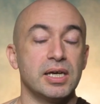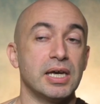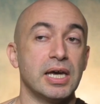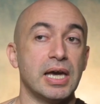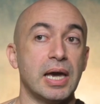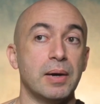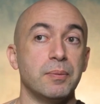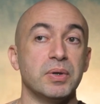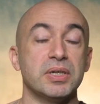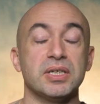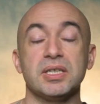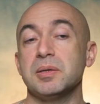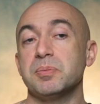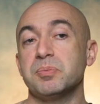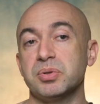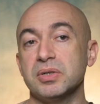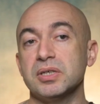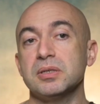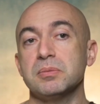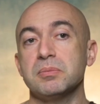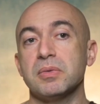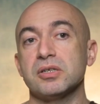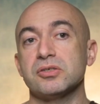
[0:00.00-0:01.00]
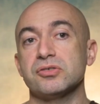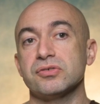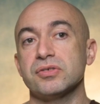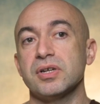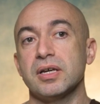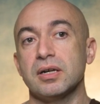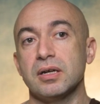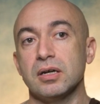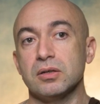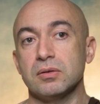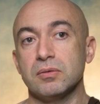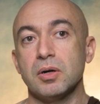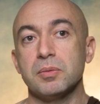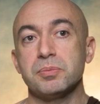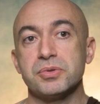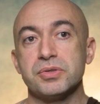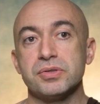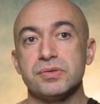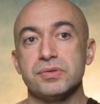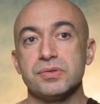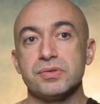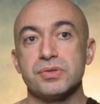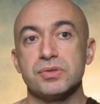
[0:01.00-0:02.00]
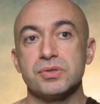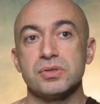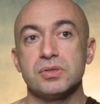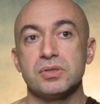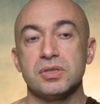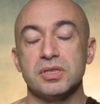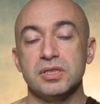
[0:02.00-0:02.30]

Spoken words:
and when he pretty much ran out of options,